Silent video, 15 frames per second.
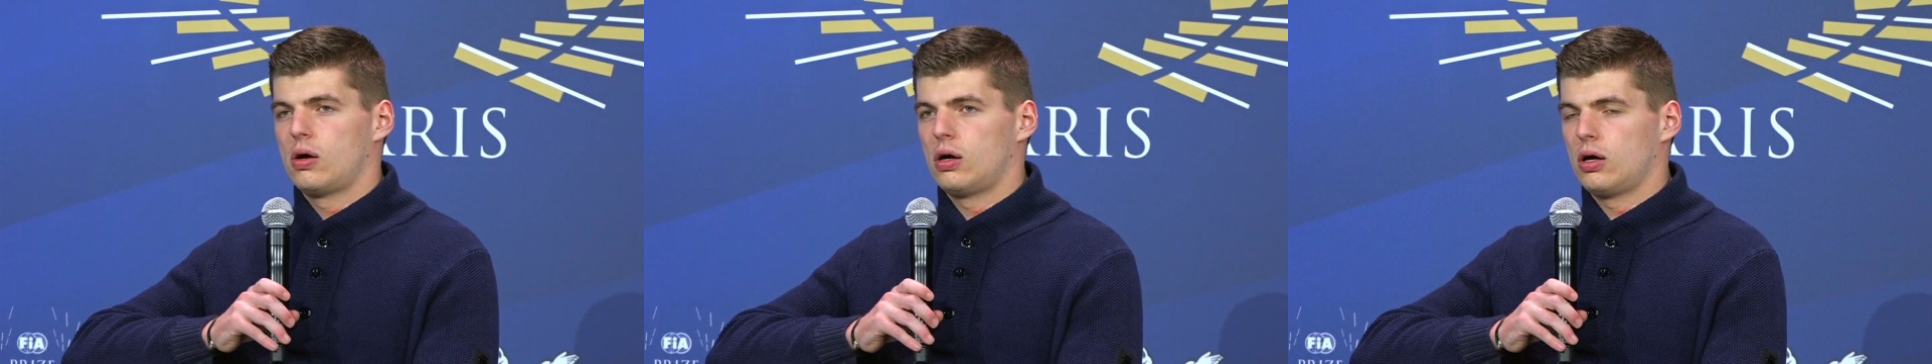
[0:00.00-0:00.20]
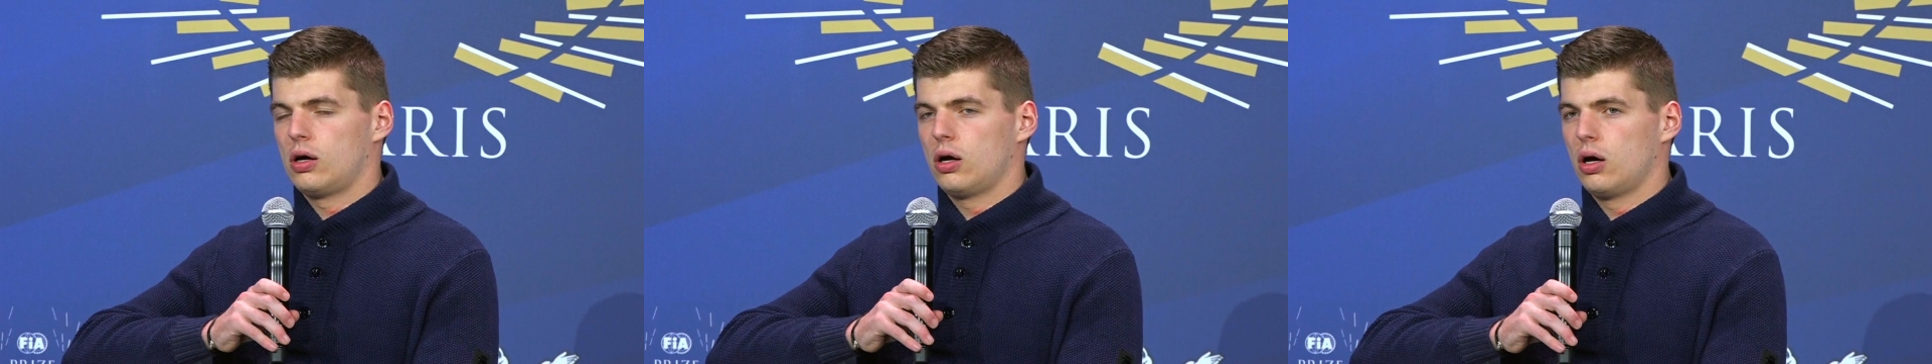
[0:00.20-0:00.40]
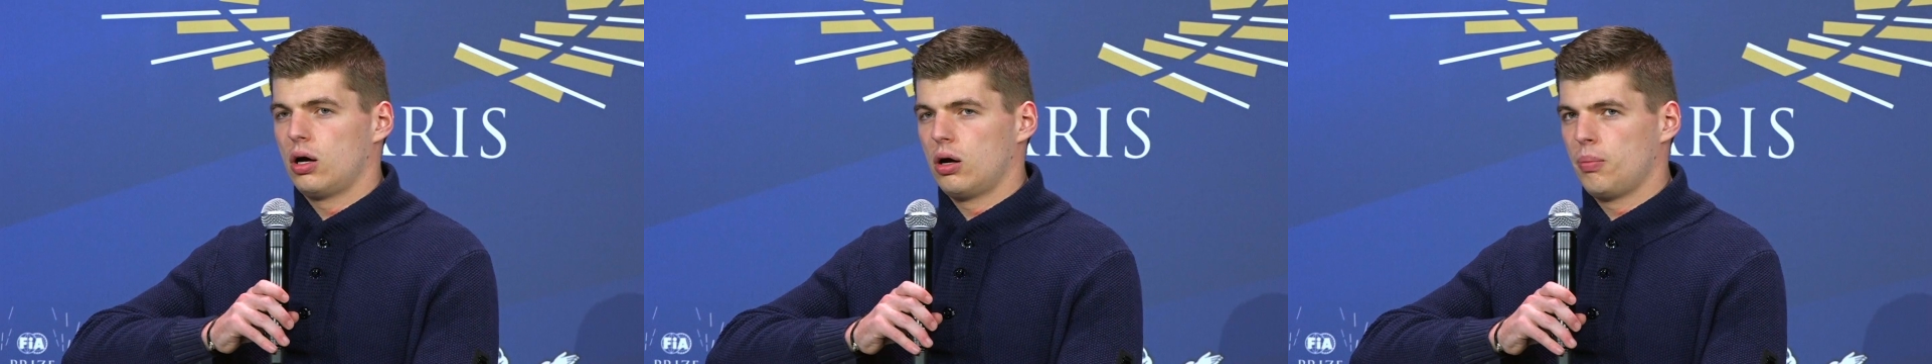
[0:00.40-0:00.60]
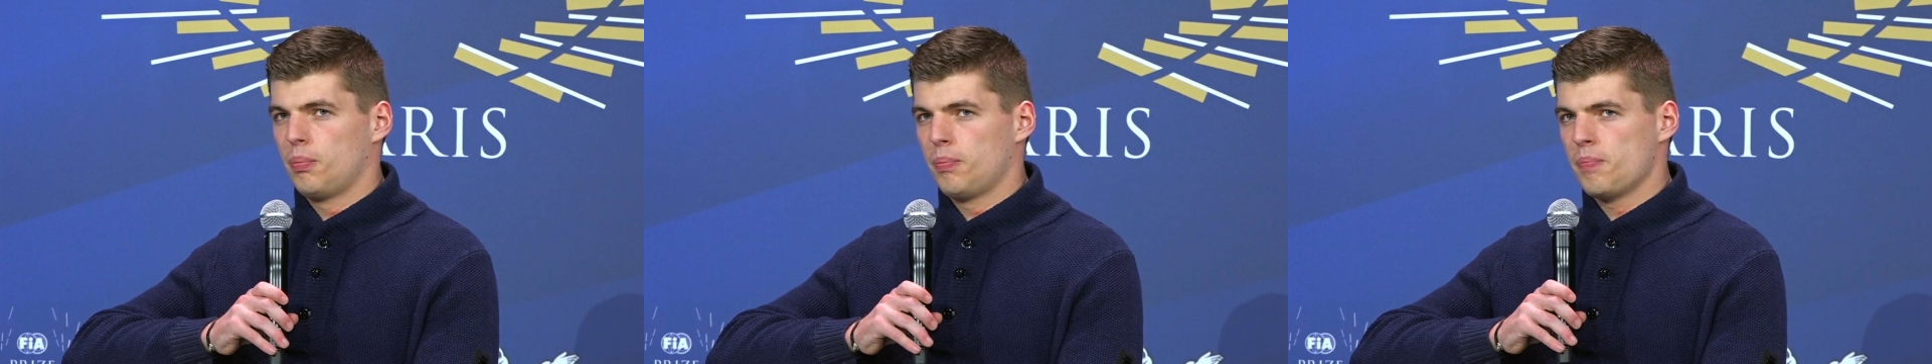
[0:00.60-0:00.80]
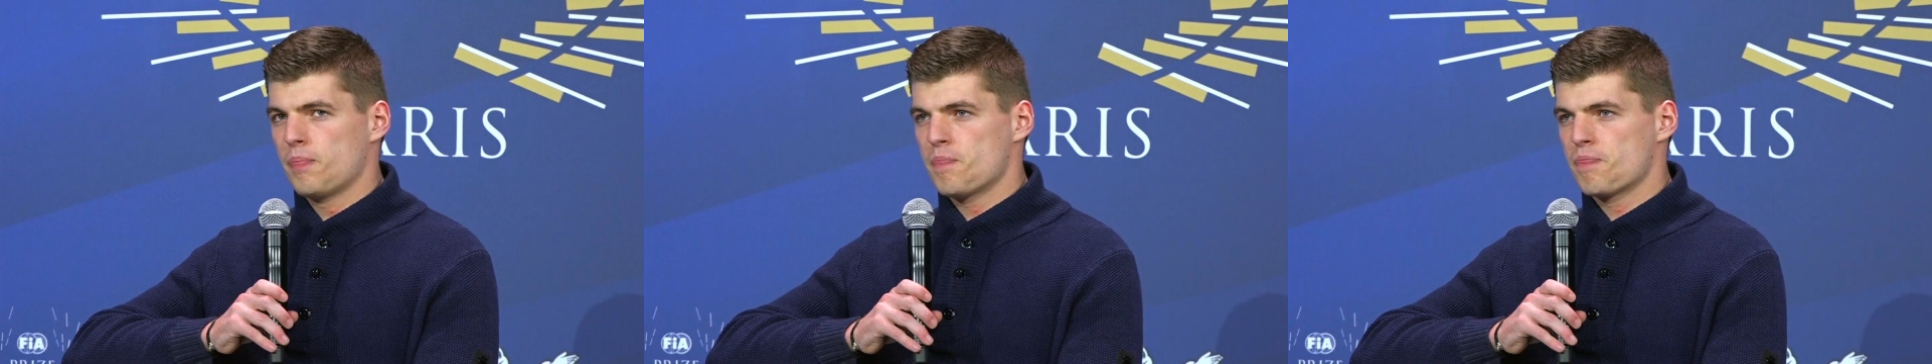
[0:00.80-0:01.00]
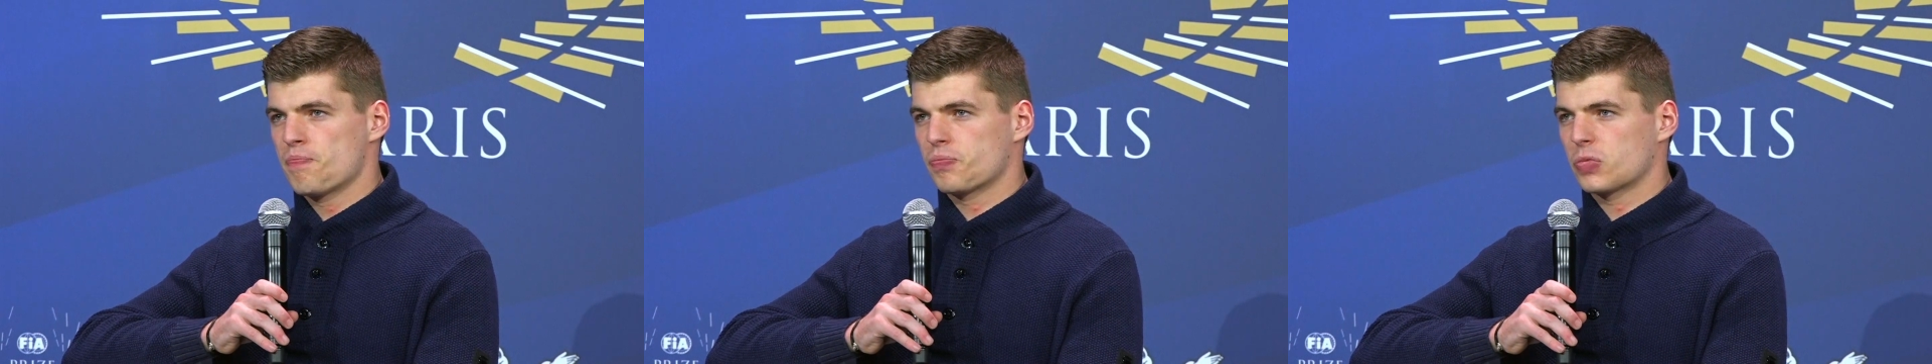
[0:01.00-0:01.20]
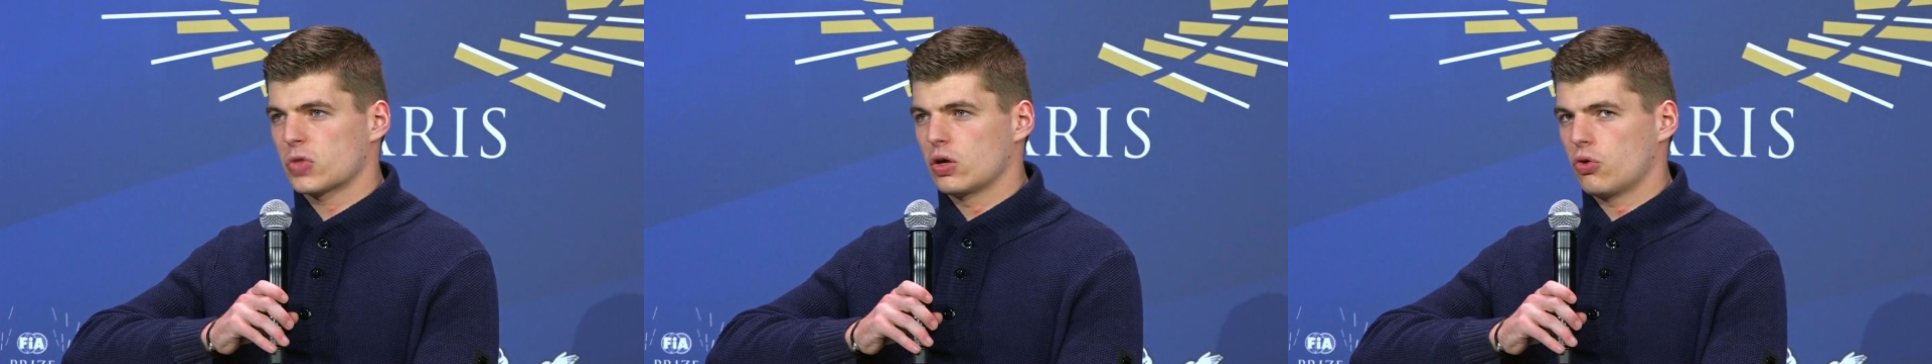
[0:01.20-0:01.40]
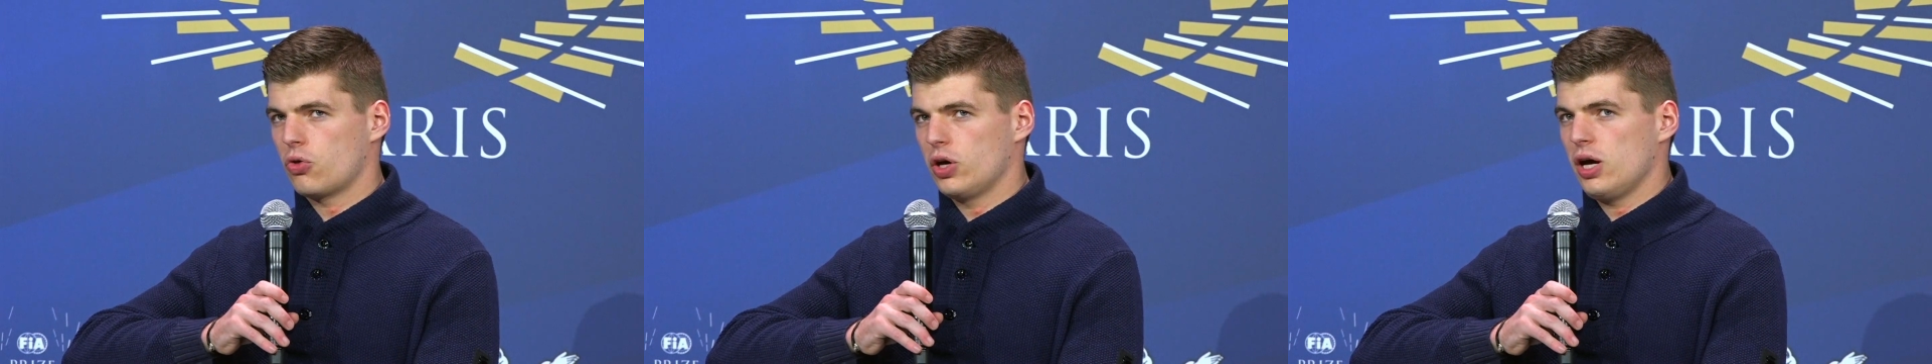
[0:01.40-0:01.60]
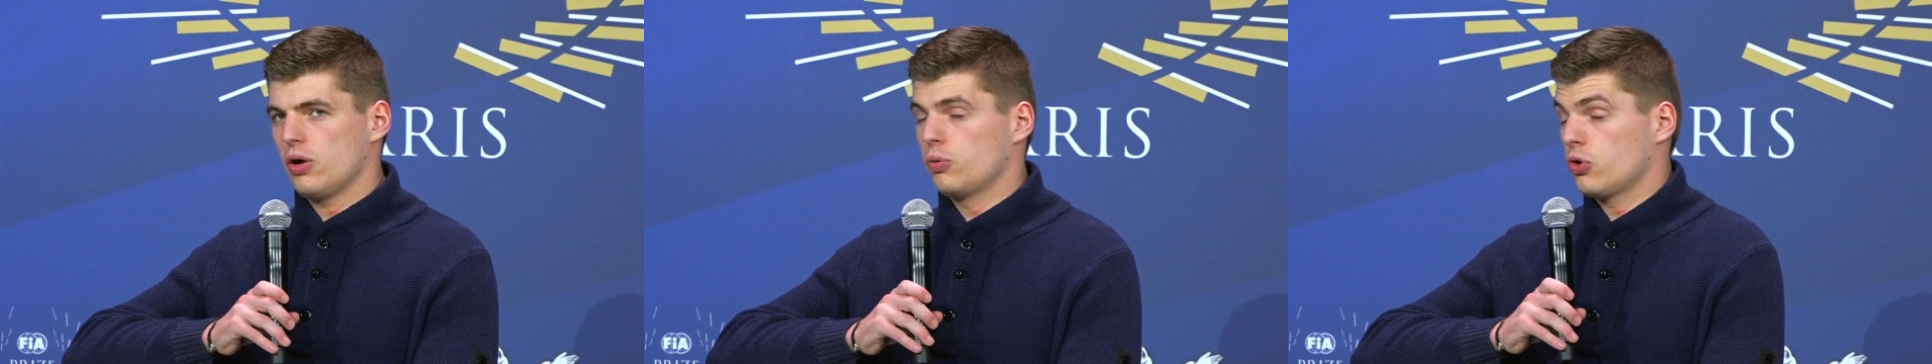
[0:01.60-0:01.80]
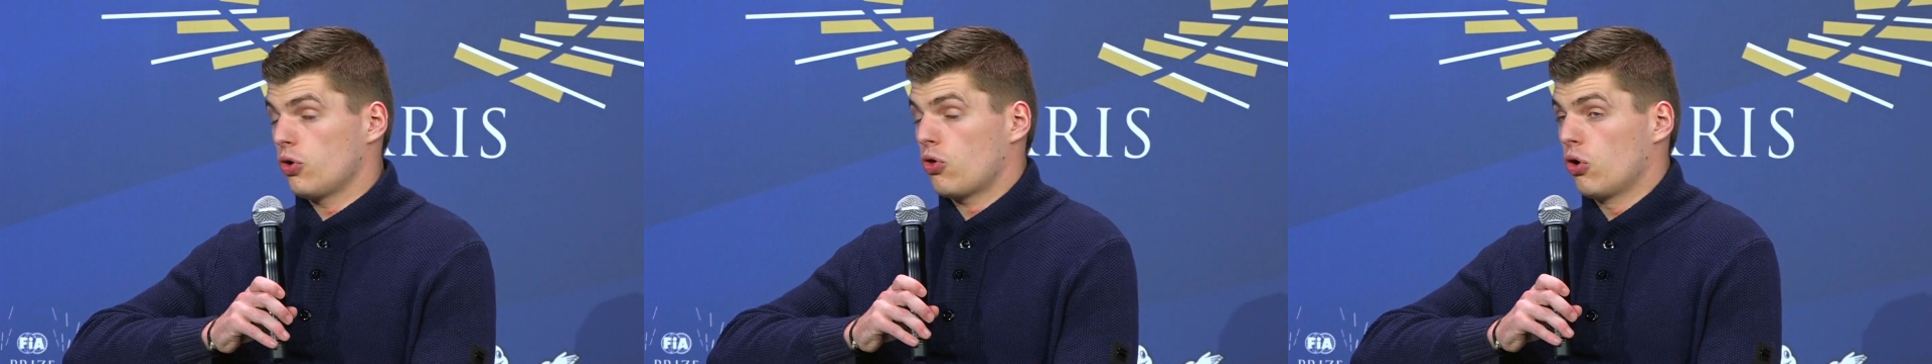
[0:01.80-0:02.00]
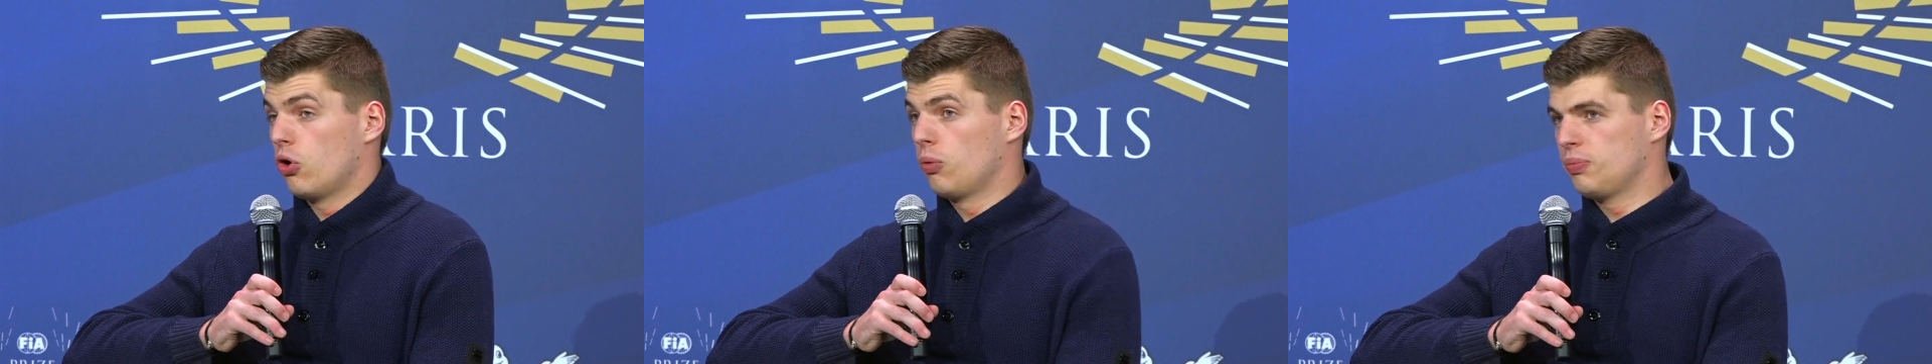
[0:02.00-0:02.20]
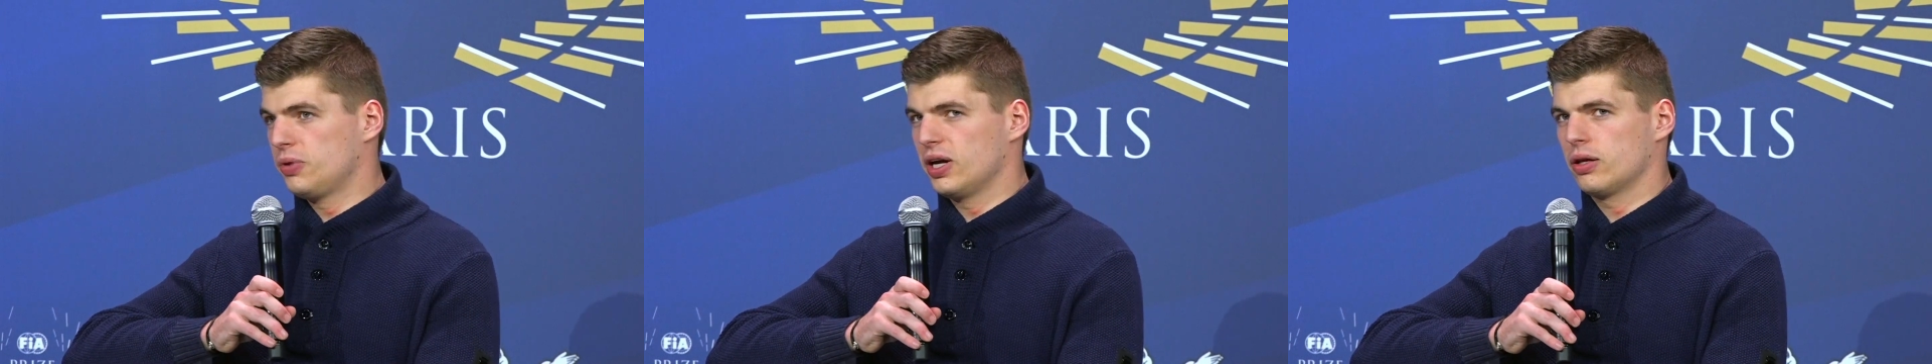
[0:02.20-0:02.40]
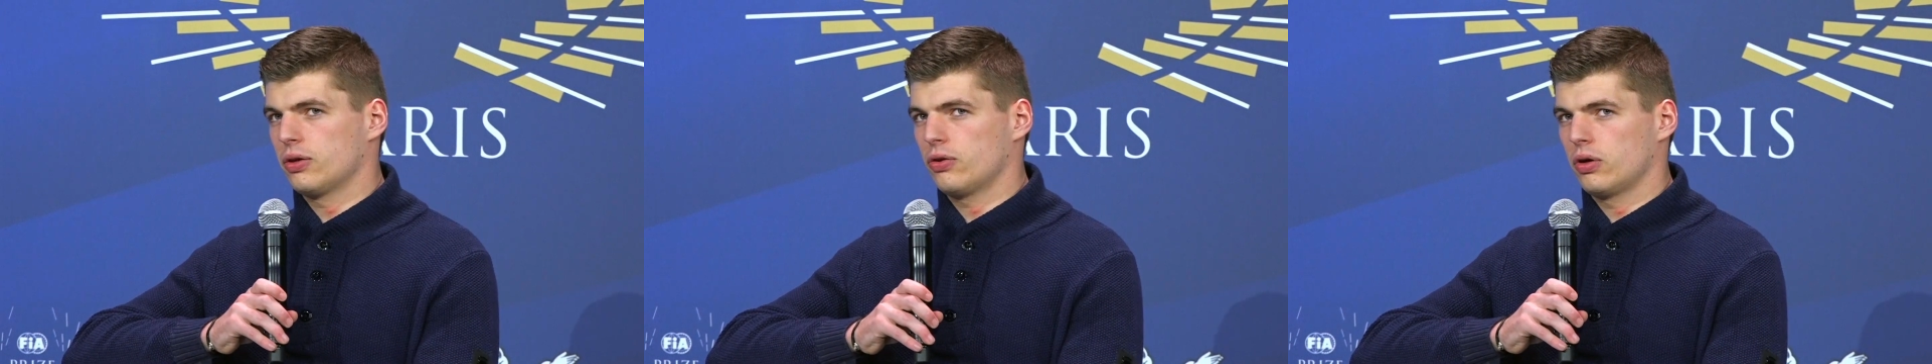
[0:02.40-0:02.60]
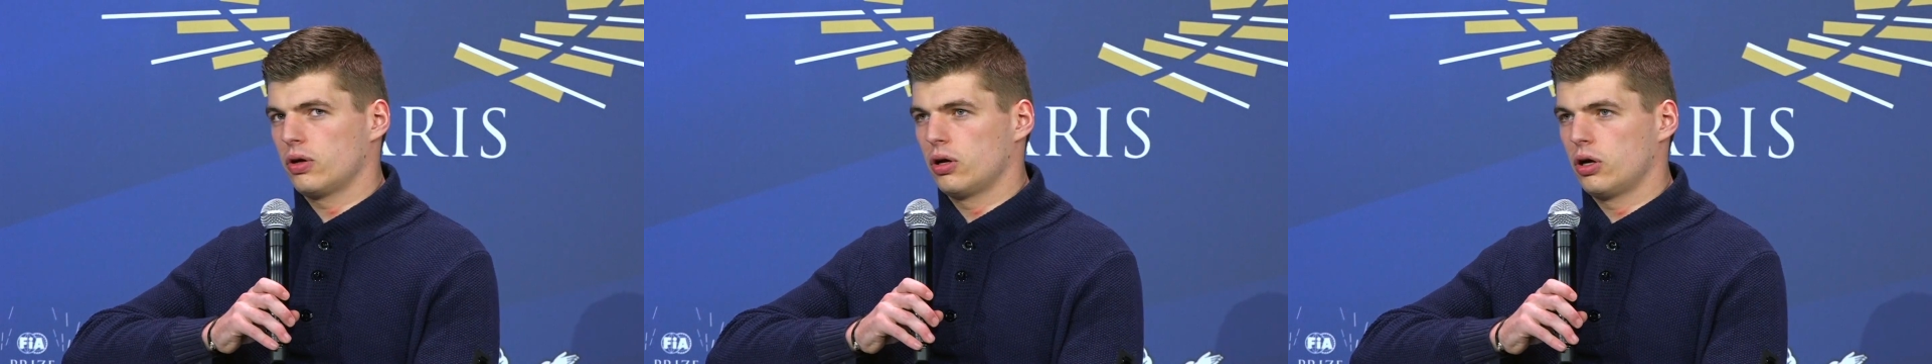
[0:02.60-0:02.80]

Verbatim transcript: So yeah, we just hope that